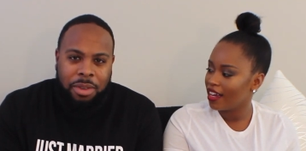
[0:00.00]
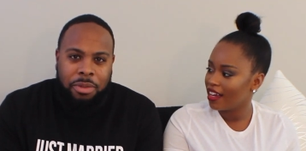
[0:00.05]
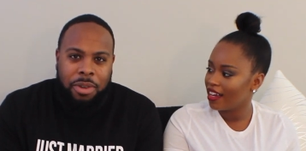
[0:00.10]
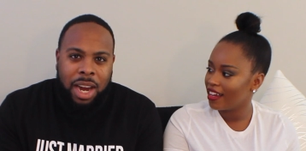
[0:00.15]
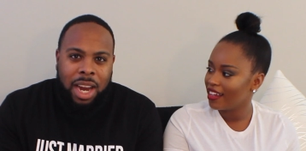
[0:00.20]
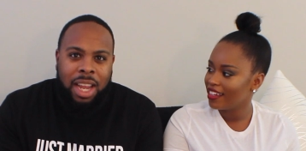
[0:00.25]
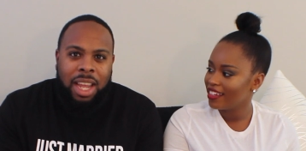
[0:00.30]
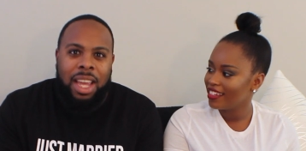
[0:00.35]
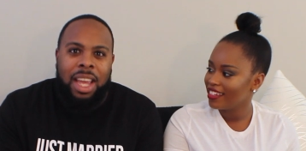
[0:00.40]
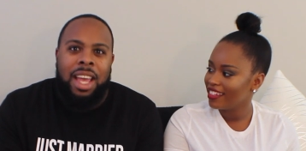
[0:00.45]
Speaker 1: uh-huh.
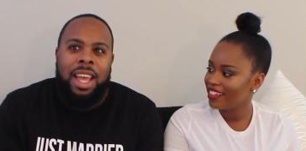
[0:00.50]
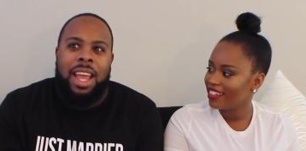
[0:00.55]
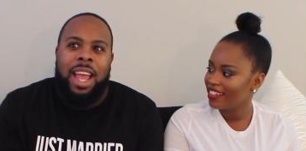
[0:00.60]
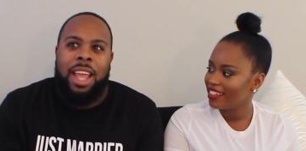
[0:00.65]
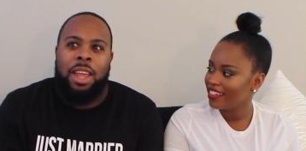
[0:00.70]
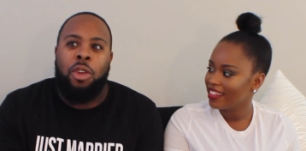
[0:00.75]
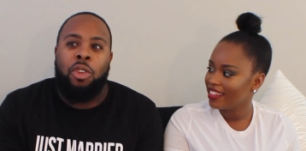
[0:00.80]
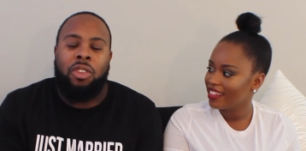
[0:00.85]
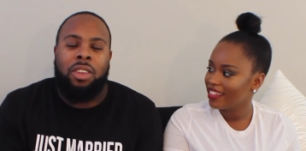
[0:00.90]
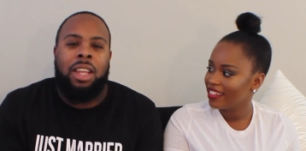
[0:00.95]
right,
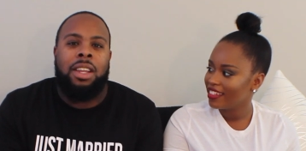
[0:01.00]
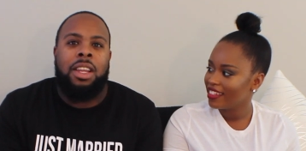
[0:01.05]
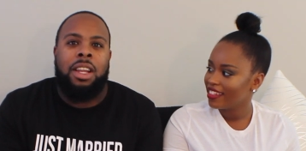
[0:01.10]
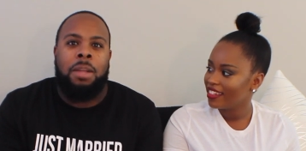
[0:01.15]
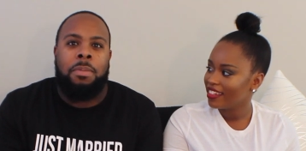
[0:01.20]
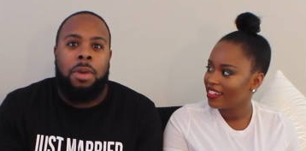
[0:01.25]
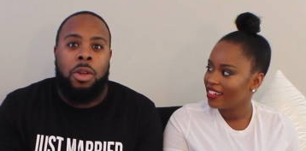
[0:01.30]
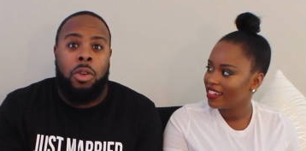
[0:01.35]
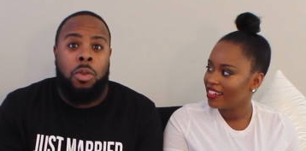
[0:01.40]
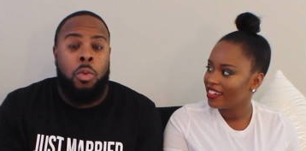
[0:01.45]
and you are sitting in the
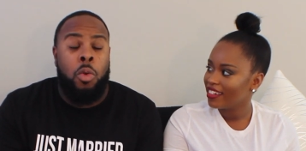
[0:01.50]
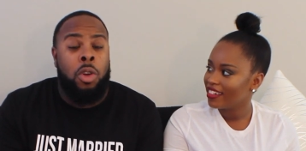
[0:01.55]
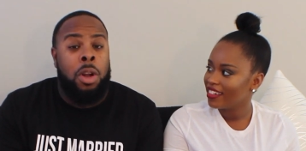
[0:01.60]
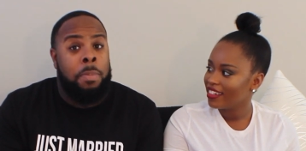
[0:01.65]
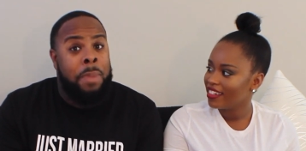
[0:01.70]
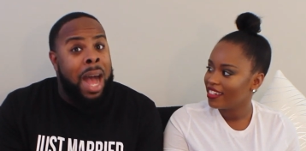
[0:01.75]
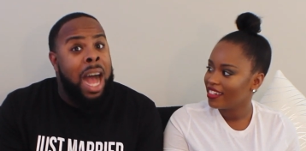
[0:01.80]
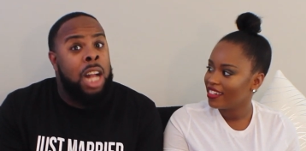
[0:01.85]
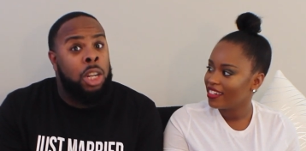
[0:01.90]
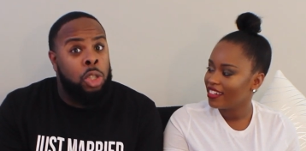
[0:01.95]
middle of the water,
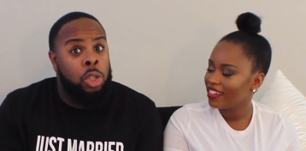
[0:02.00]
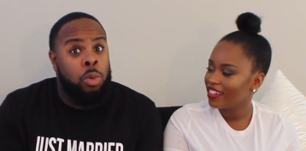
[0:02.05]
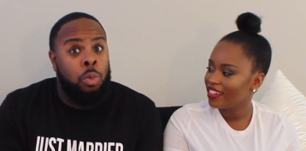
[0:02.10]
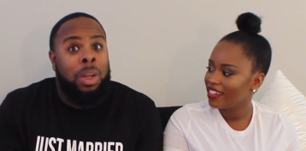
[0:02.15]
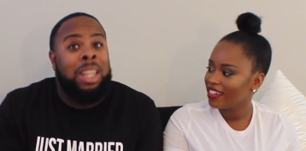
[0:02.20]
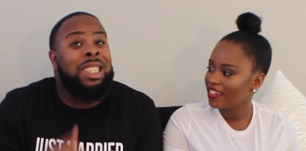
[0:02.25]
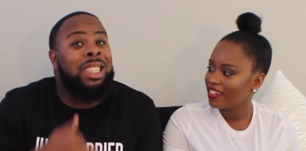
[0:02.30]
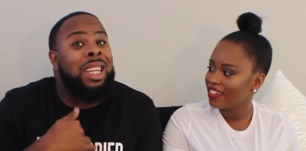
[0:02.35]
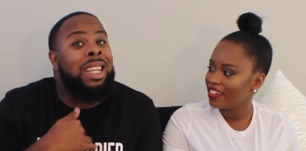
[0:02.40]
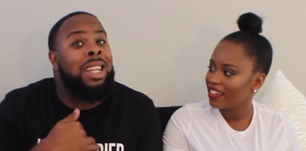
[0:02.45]
mind you, we
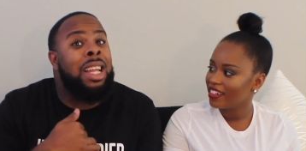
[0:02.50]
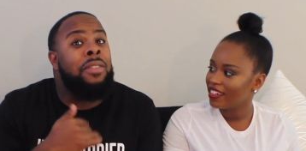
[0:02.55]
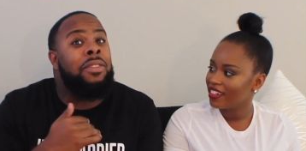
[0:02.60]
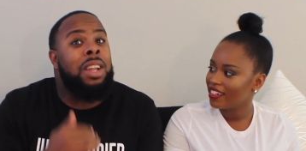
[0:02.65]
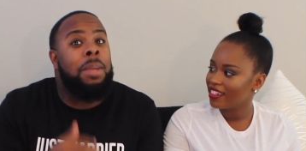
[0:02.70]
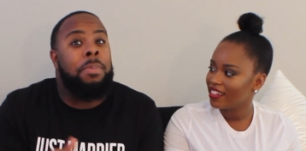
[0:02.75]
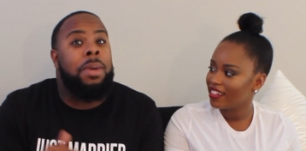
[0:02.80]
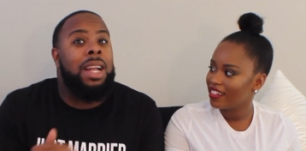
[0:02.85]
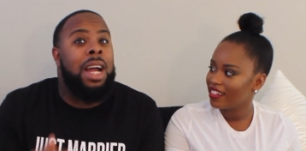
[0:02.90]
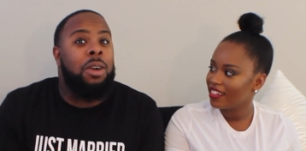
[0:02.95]
shouldn't even
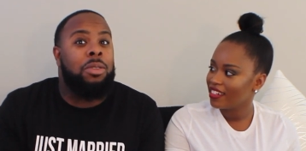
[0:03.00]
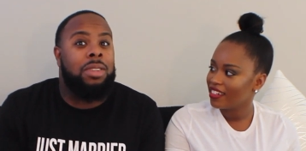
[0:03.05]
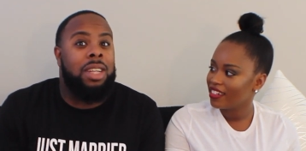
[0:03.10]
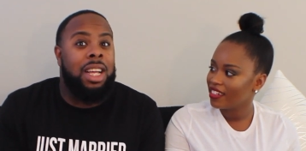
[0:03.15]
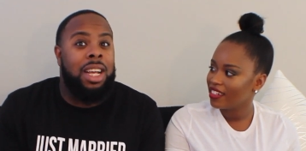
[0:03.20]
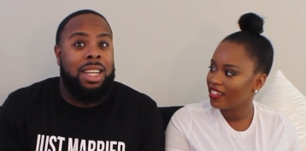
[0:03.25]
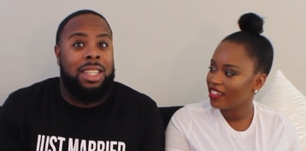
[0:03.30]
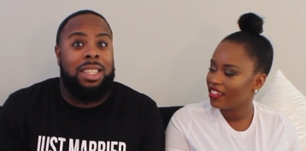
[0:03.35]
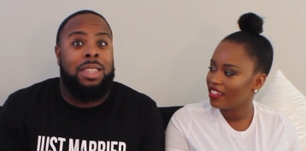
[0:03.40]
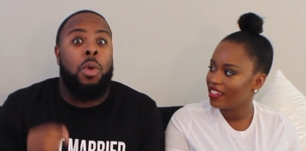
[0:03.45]
have been out there
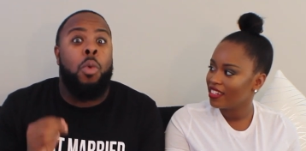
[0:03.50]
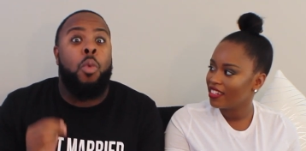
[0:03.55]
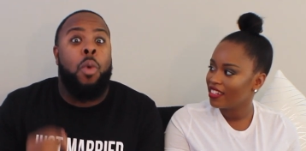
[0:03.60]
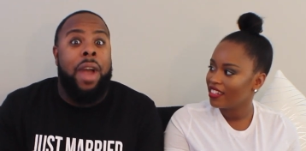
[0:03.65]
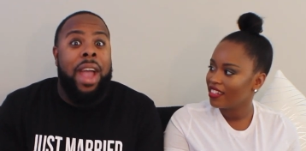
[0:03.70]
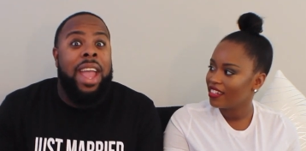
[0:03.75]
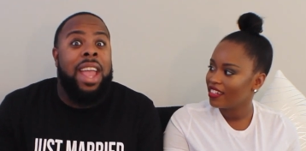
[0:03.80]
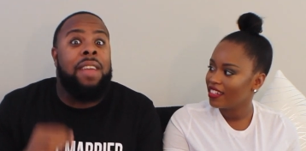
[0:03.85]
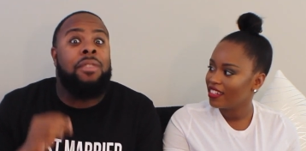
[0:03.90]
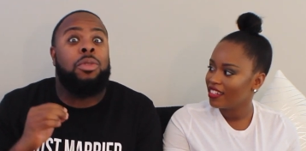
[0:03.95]
because the
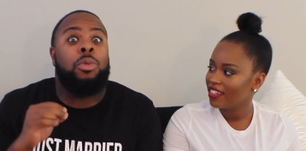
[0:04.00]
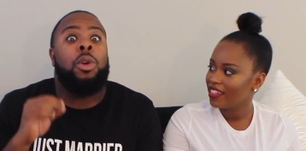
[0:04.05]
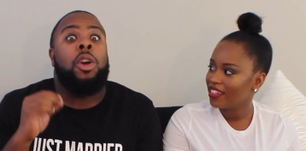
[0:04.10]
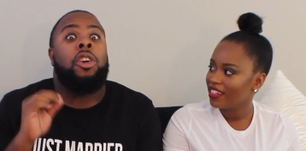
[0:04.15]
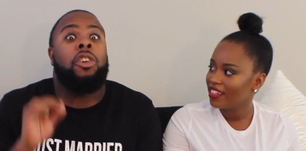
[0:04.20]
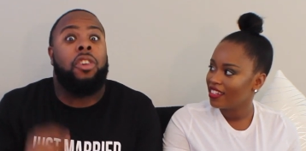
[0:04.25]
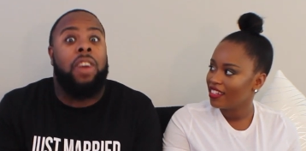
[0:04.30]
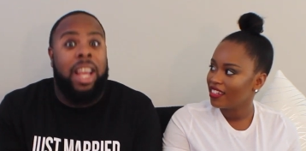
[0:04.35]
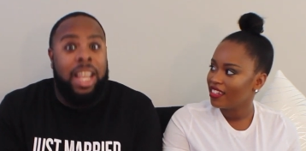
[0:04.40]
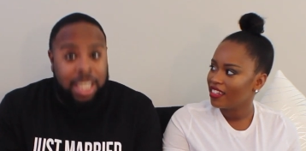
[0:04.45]
waves were
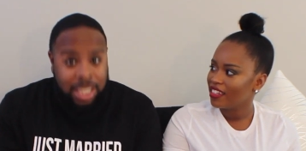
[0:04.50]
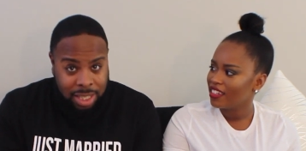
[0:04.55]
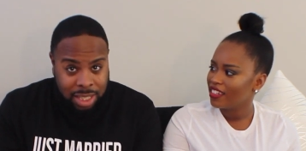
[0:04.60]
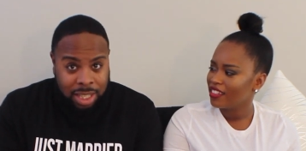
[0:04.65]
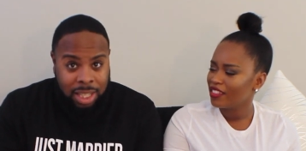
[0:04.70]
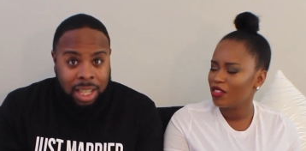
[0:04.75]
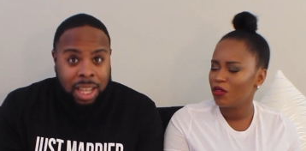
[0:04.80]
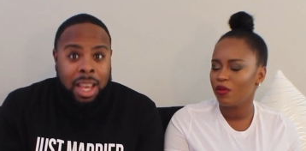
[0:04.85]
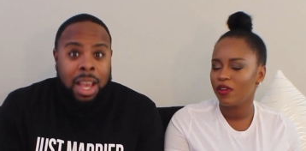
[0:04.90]
crazy.